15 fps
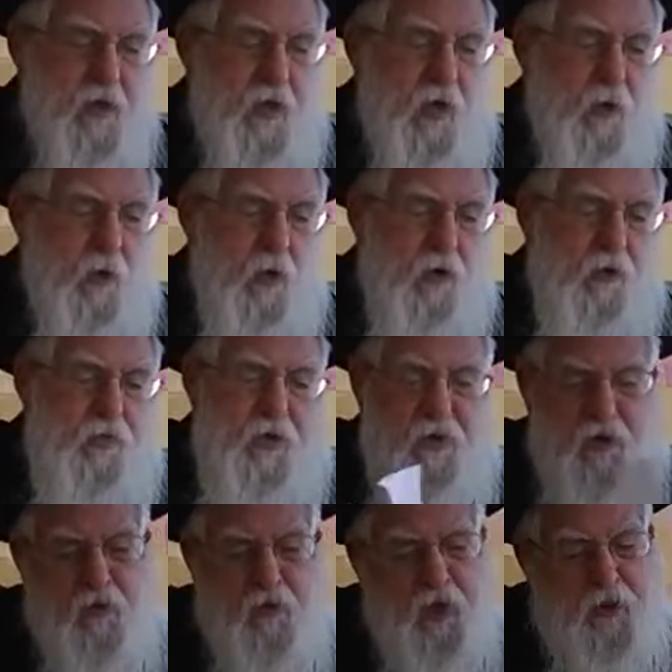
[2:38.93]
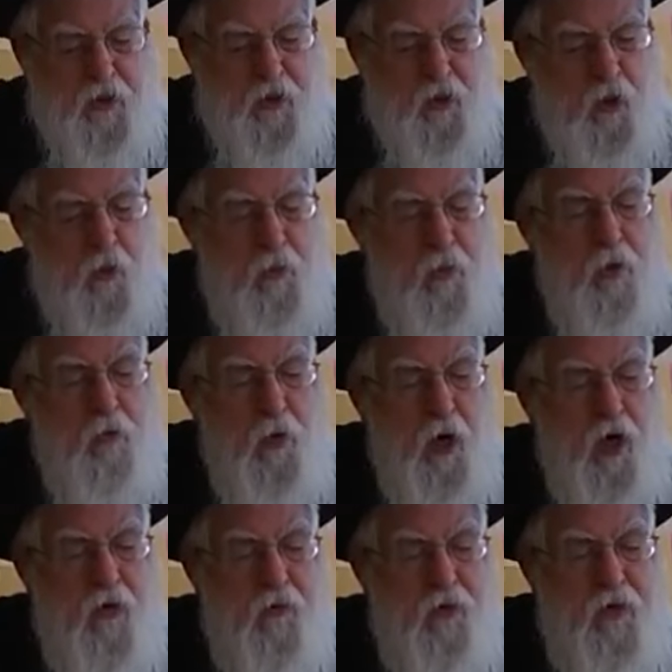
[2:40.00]
not all of it is in Rashi and Chumash.
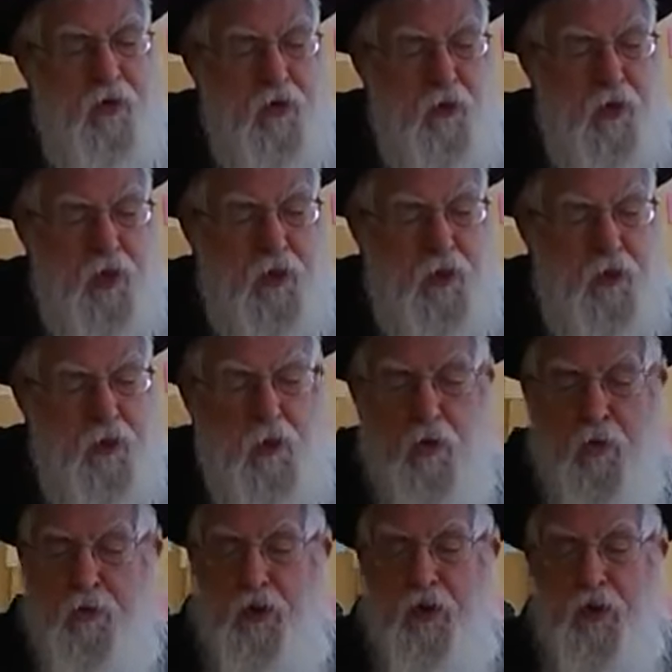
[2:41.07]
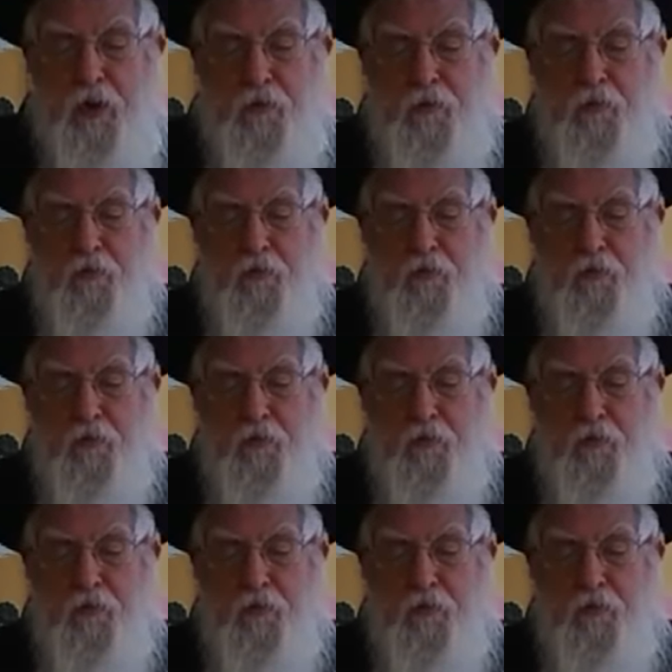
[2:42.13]
Part of it is in Rashi and Chumash.